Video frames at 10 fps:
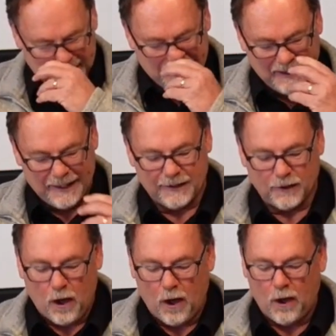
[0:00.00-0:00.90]
And it
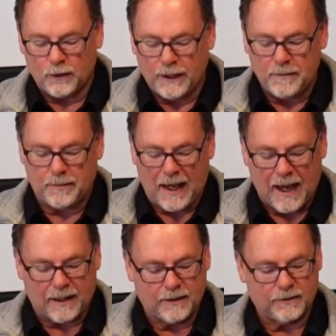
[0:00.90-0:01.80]
all led
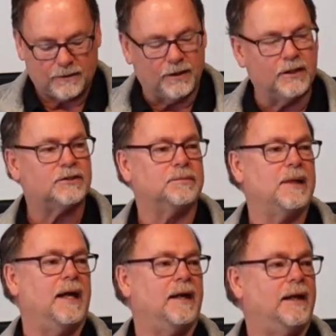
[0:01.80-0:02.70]
back to this
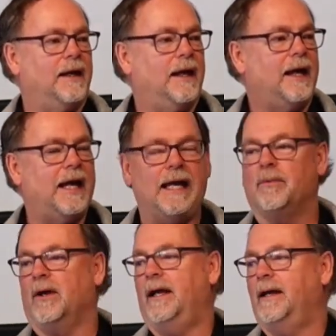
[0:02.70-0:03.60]
man,
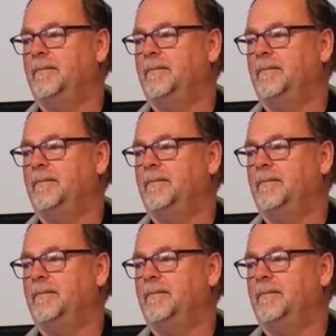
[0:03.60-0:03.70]
Abraham.